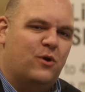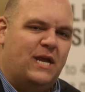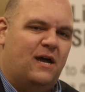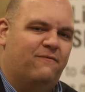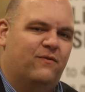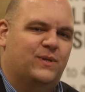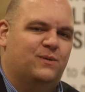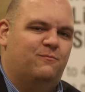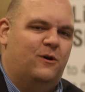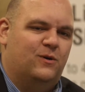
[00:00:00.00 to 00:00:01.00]
pre-conference
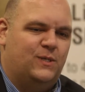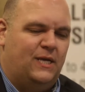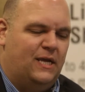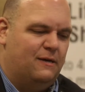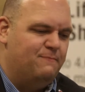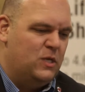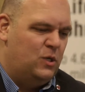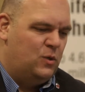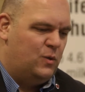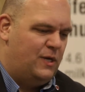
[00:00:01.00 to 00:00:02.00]
symposia,
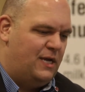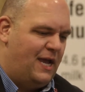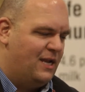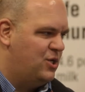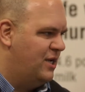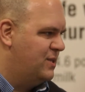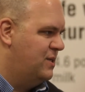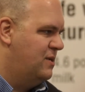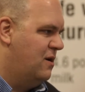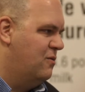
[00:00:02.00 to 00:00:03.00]
we had a chance
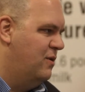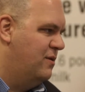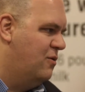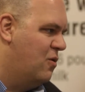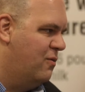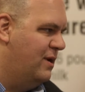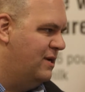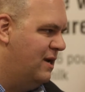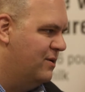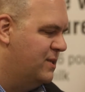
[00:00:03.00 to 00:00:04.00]
to talk with Corwin
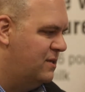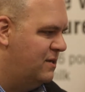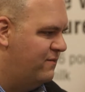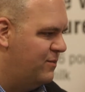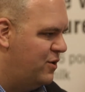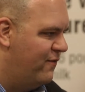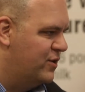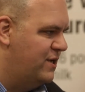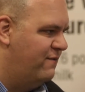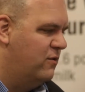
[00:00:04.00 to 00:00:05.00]
Nelson from the University of